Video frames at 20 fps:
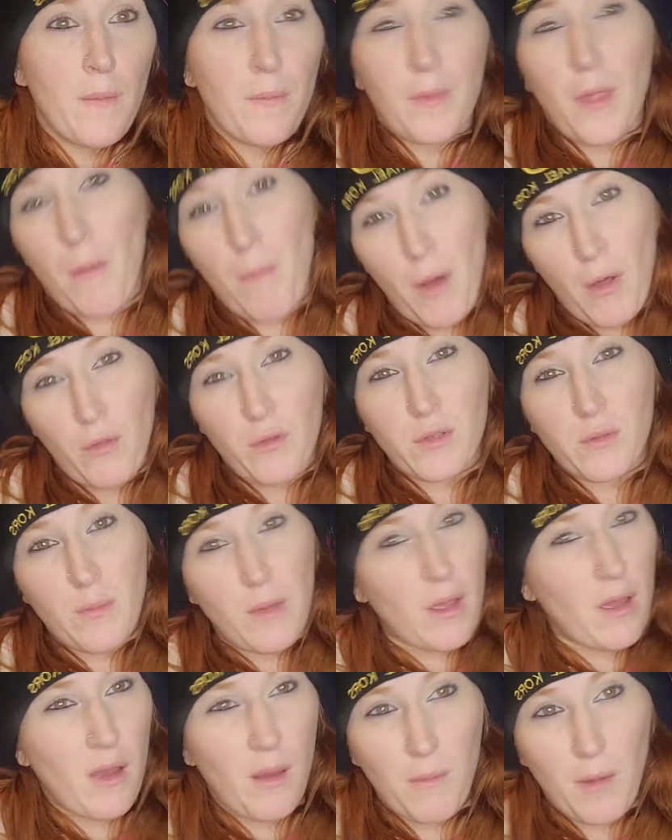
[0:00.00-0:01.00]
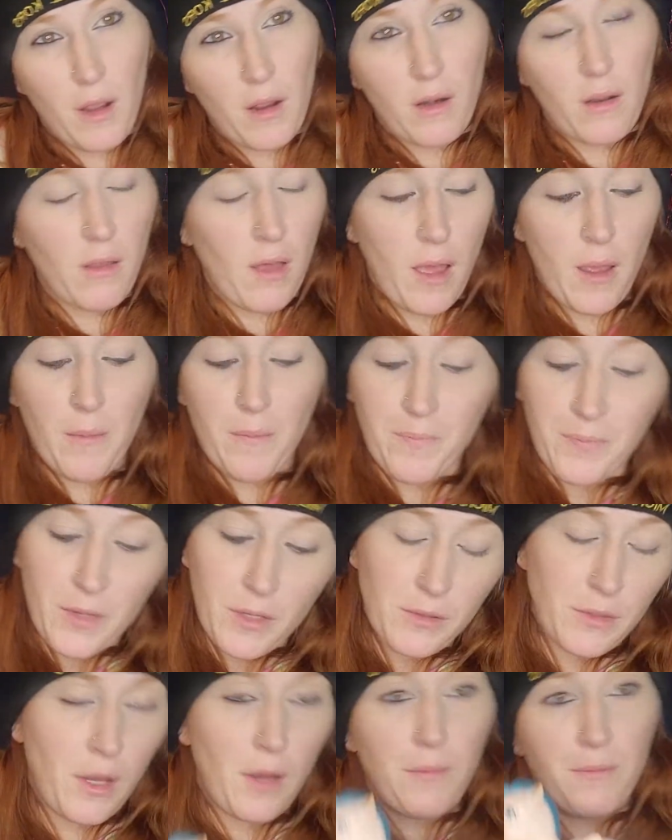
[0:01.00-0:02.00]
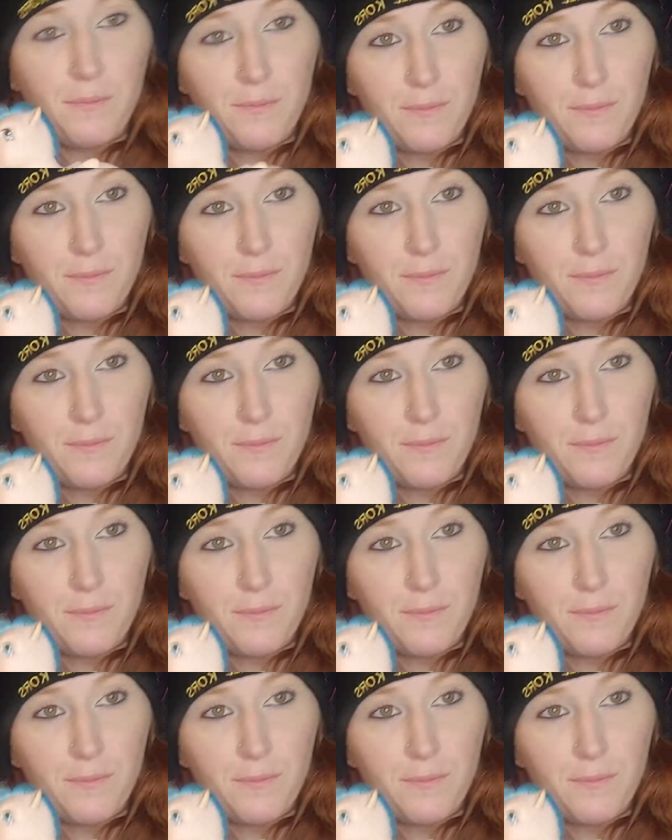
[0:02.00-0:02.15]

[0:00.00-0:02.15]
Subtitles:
that bothers me. I'm not going to lie. So,